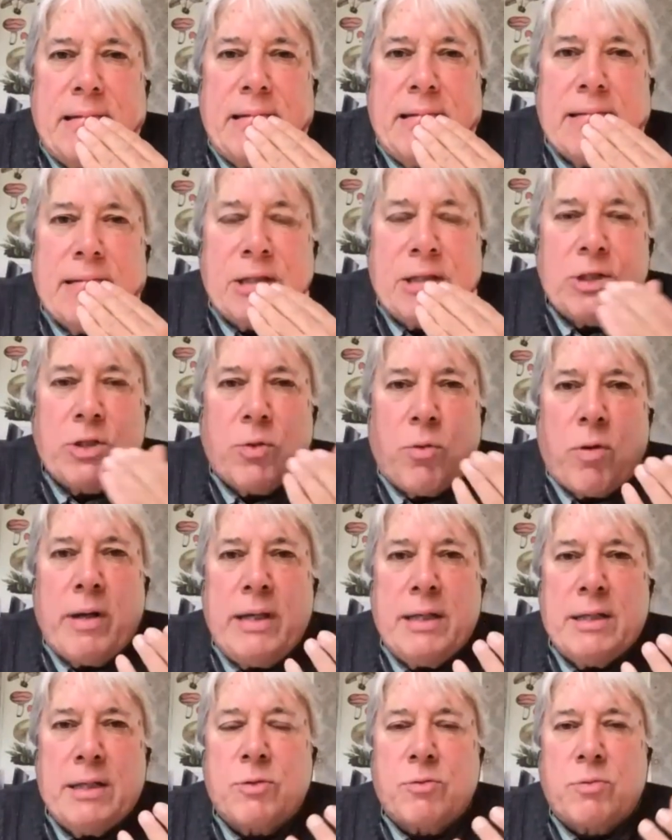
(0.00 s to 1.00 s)
the
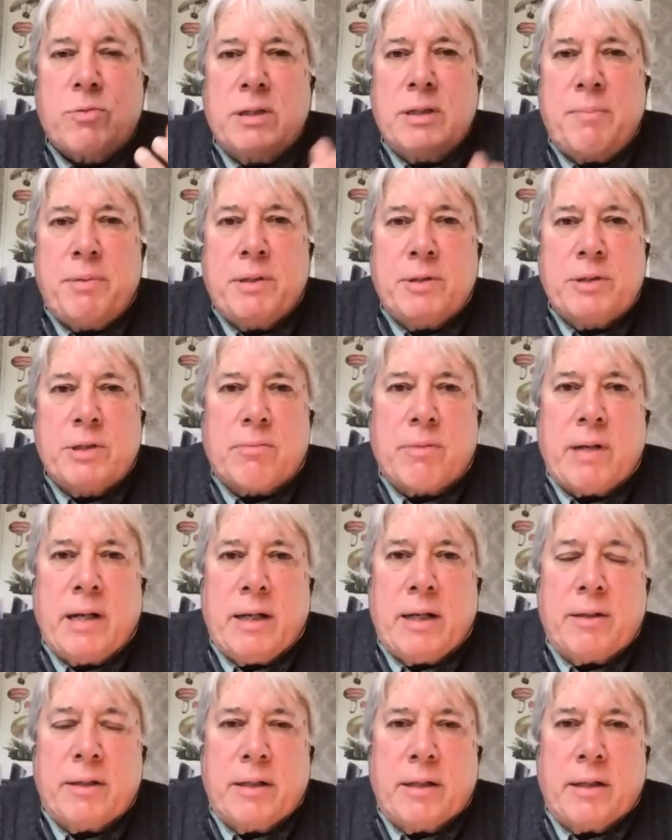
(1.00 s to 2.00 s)
story is really built
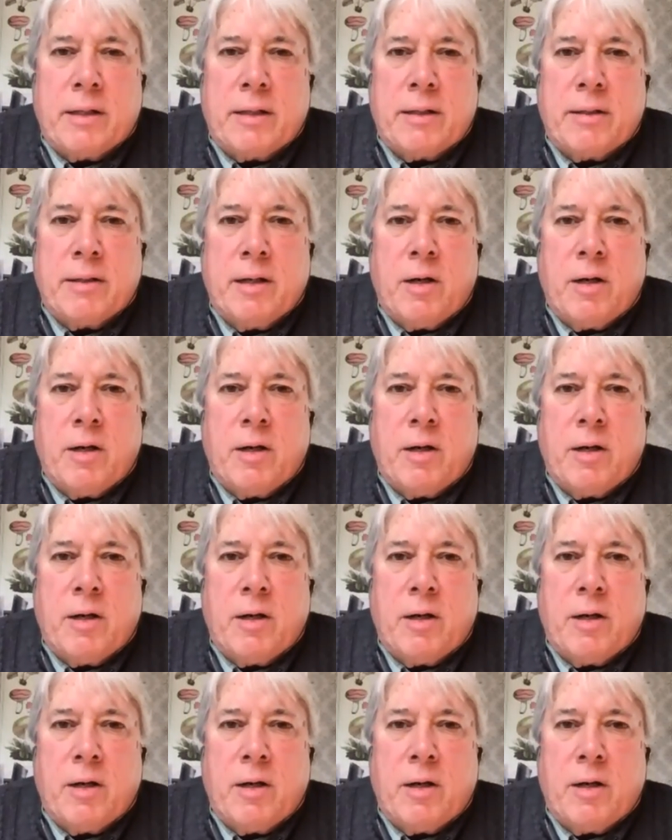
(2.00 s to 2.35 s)
around uh,